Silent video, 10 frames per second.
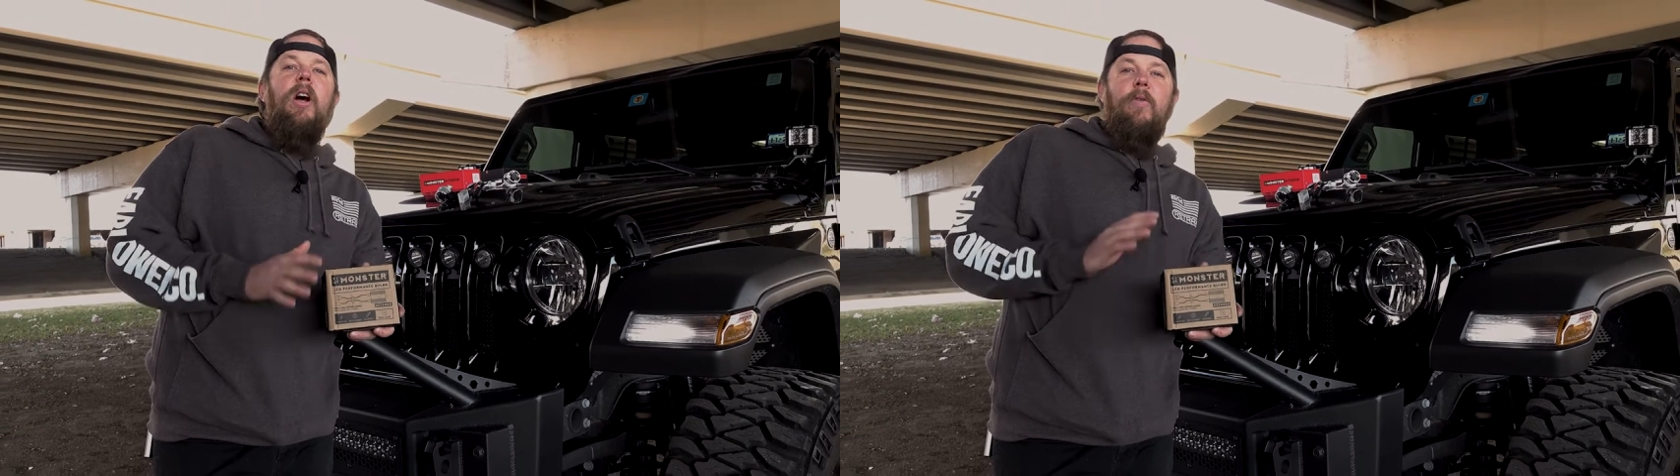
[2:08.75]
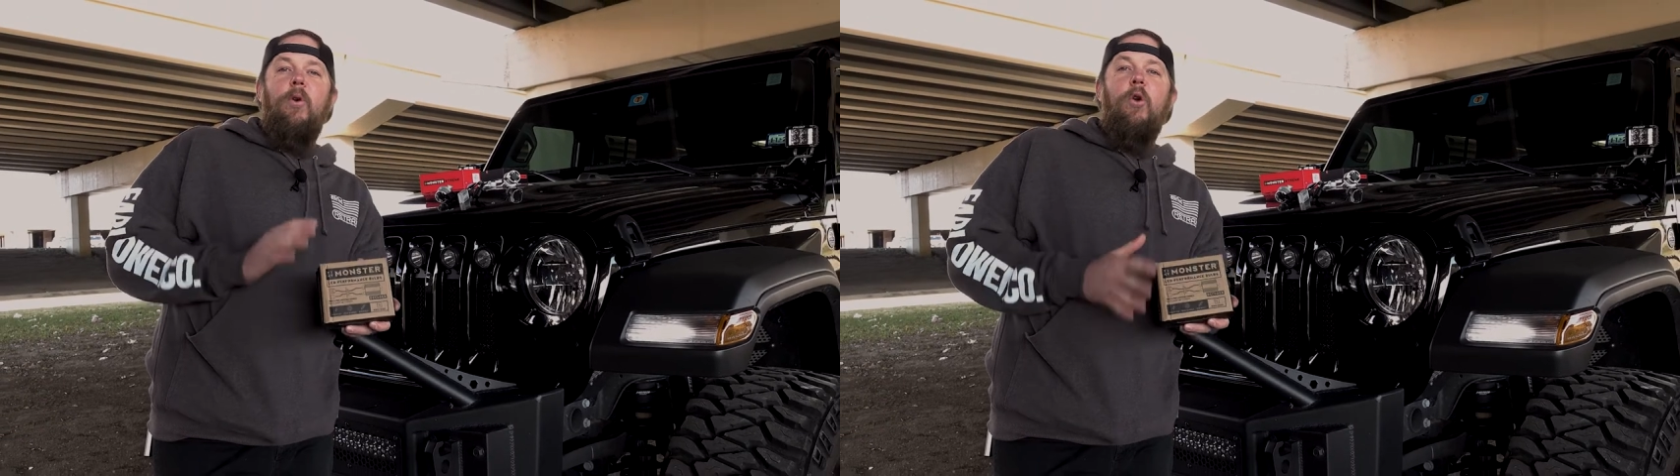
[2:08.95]

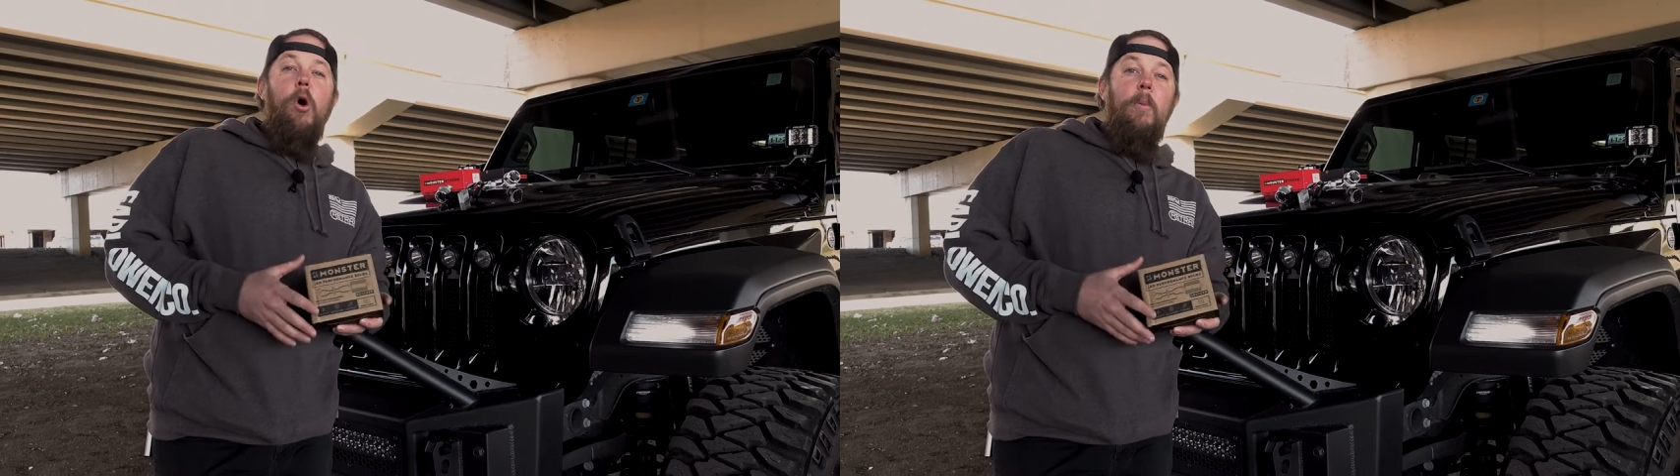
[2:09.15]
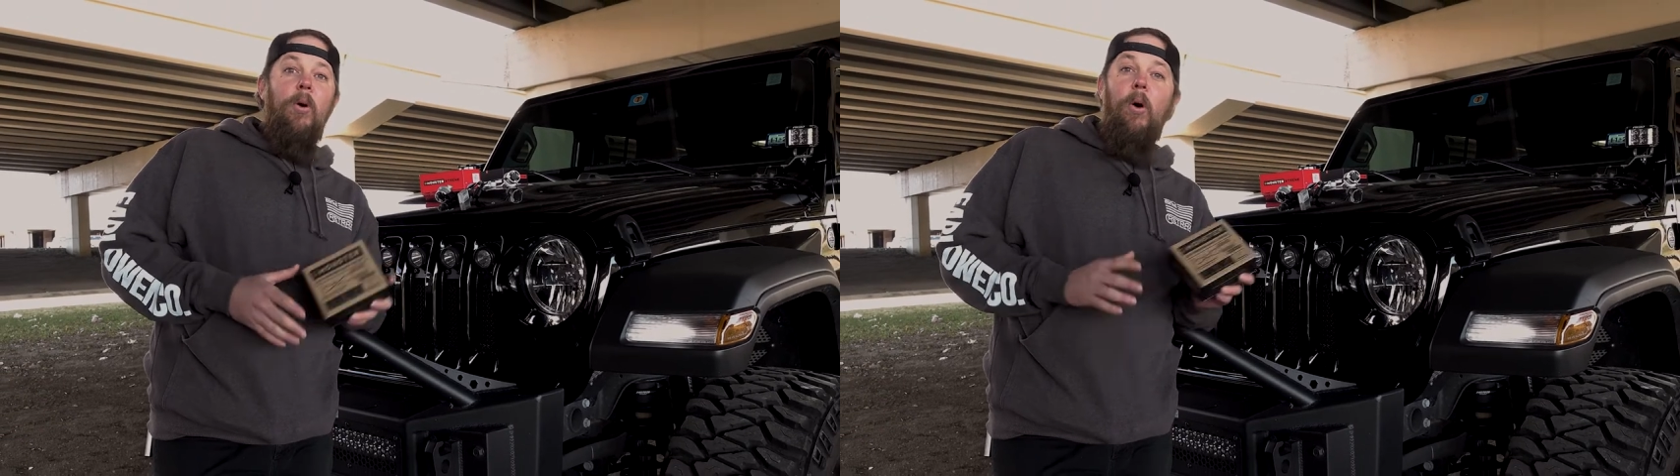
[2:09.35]
for
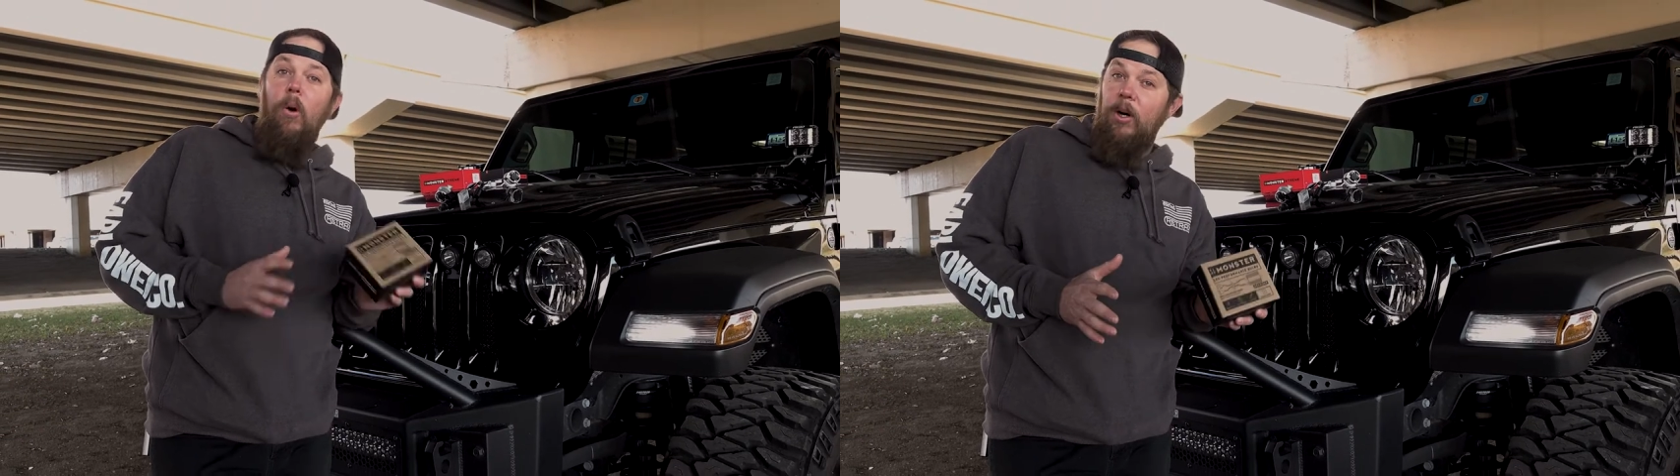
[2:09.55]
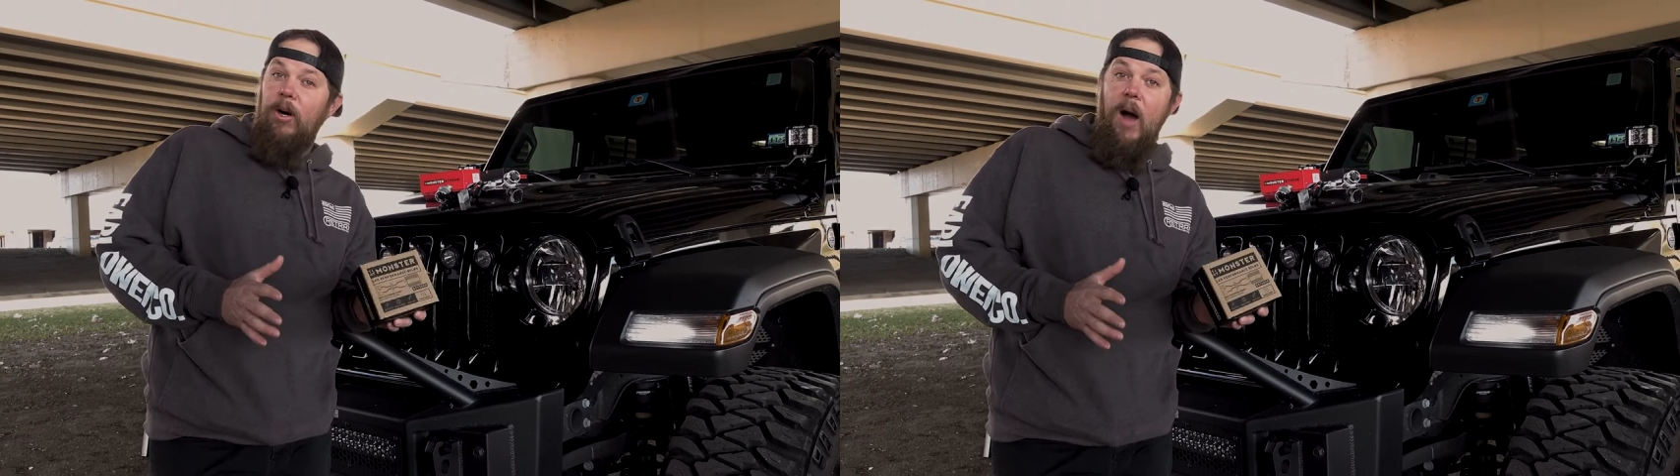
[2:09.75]
normal
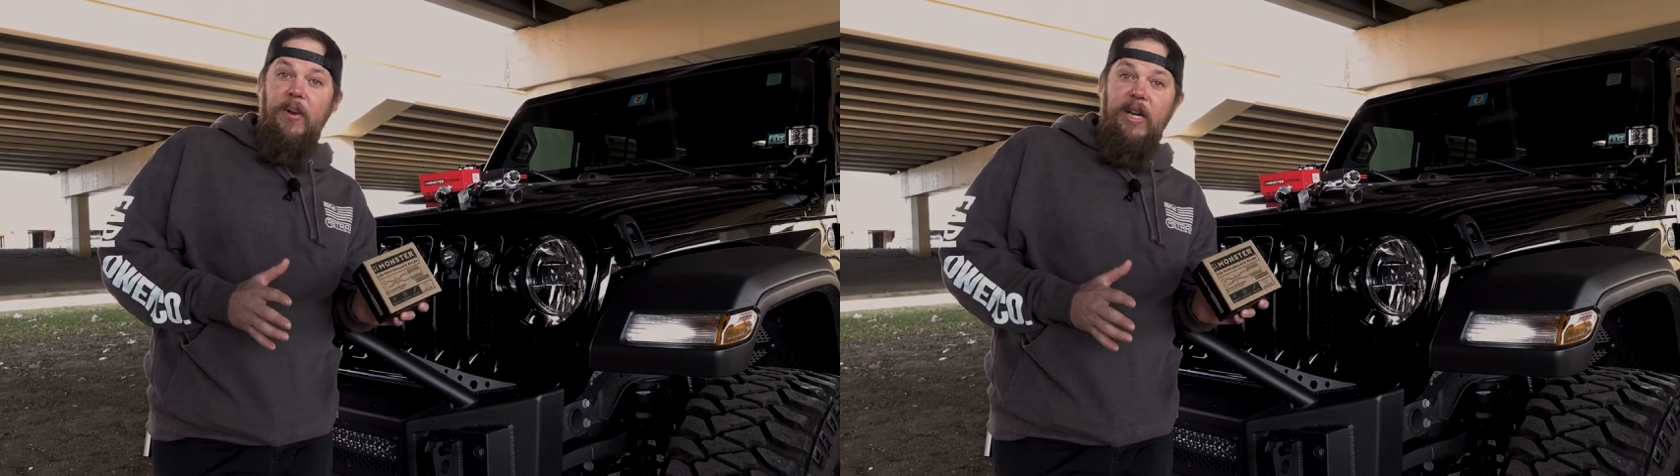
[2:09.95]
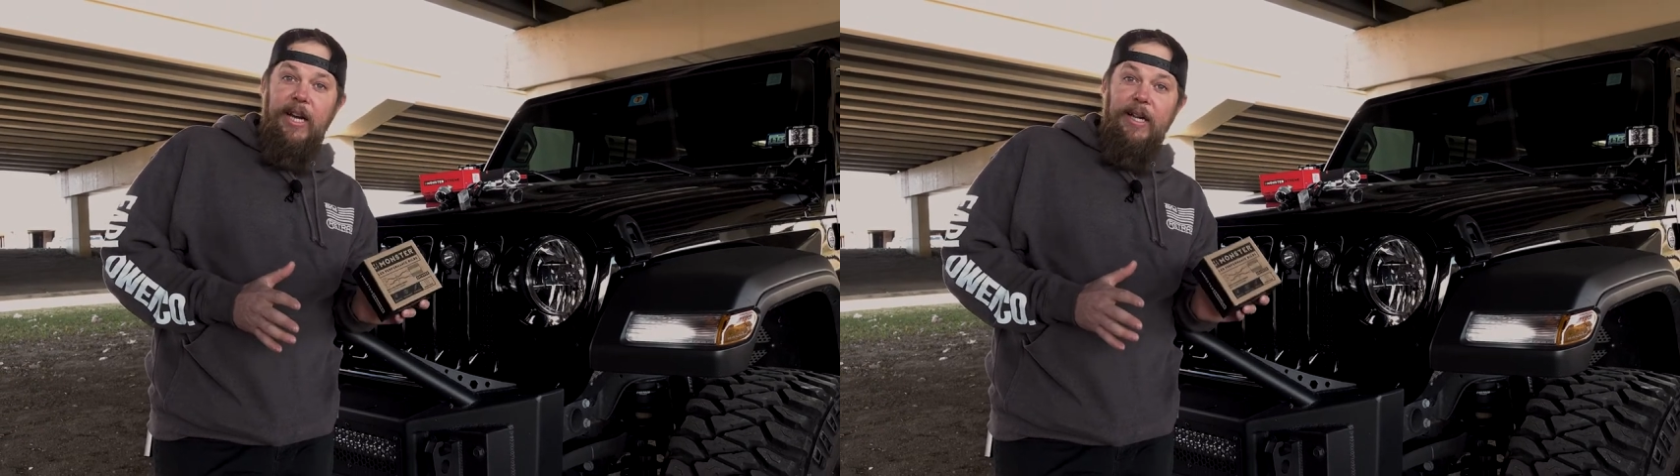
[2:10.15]
or
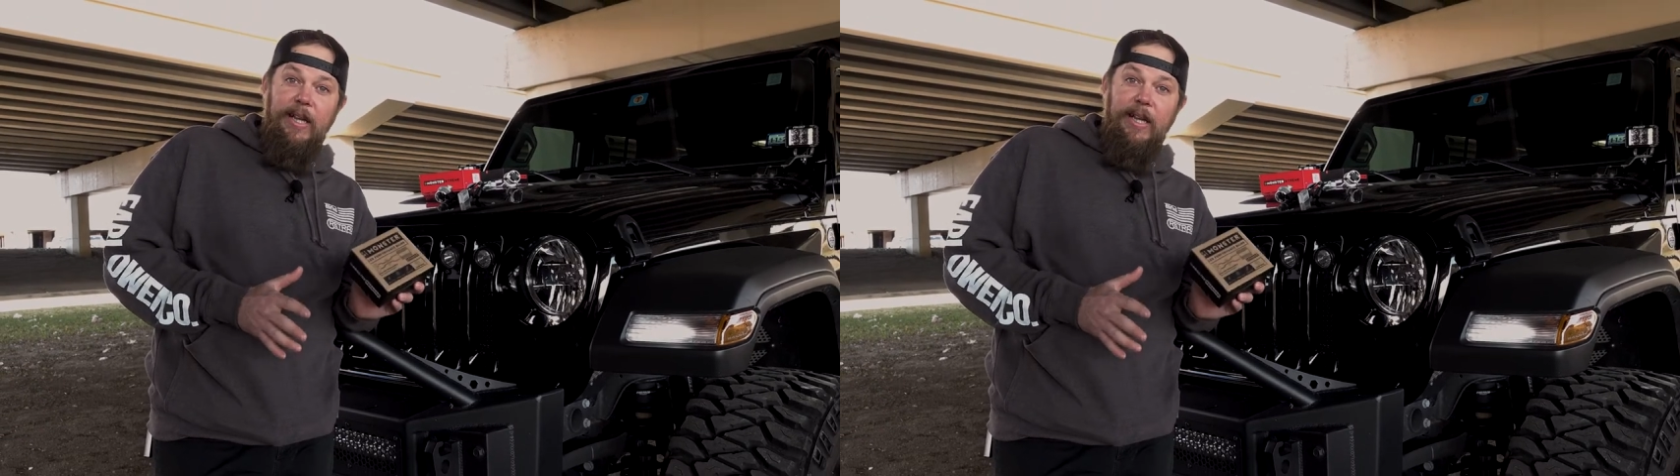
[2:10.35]
complicated